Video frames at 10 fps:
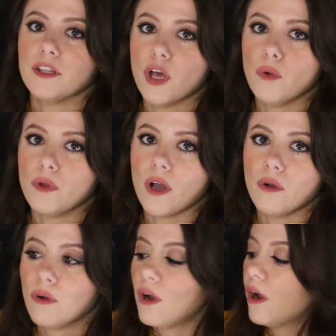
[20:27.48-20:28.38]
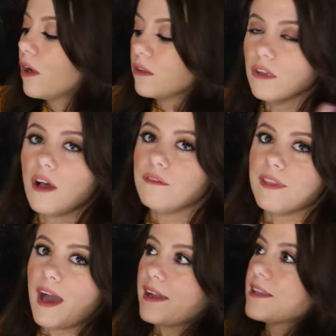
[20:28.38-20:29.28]
have a logo.
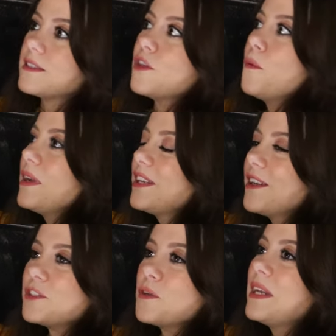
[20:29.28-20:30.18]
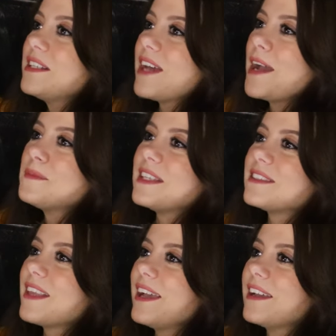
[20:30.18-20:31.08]
Love that. Because so many times,
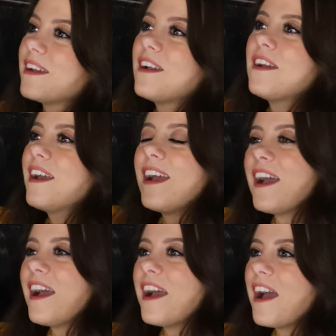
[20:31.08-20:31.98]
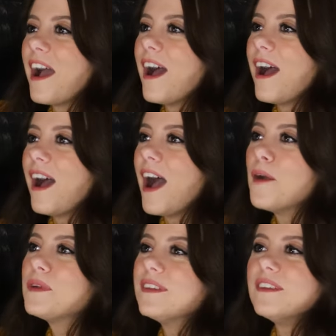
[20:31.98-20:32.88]
it's like,
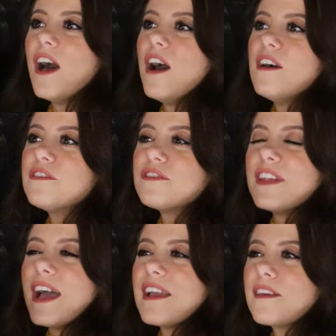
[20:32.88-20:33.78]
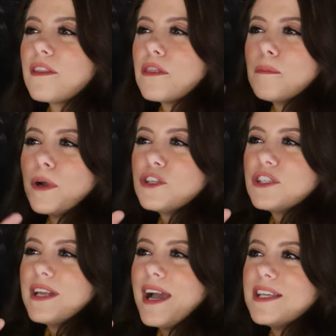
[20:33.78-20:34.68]
I would love, like, the
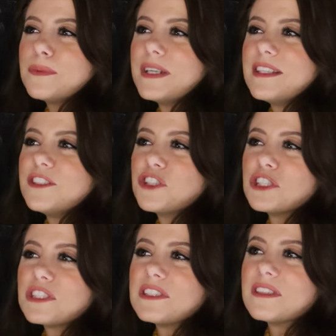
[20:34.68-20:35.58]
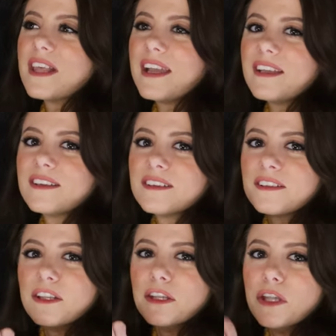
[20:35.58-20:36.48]
merchandise, but it's just this, like,
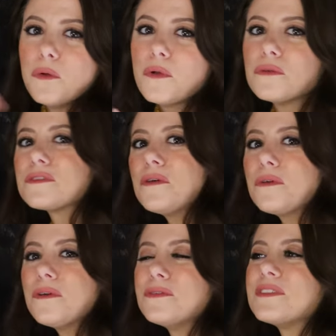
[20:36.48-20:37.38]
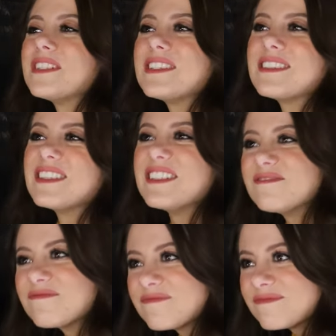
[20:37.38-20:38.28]
logos, and it's
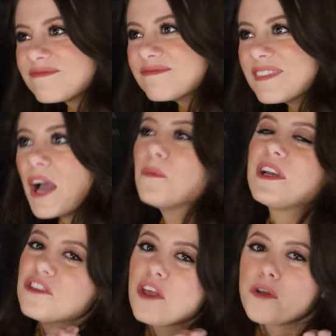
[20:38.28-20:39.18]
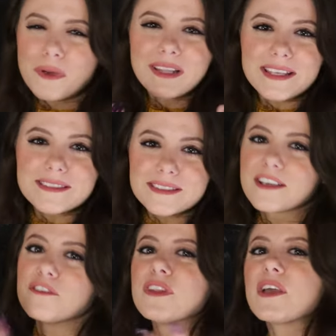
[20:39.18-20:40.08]
like, I want it to look
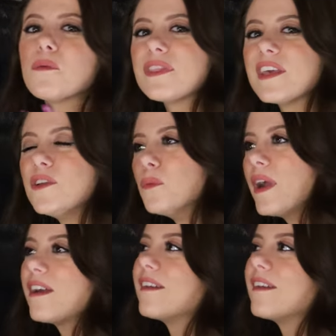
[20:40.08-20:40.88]
realistic of, like, what they'd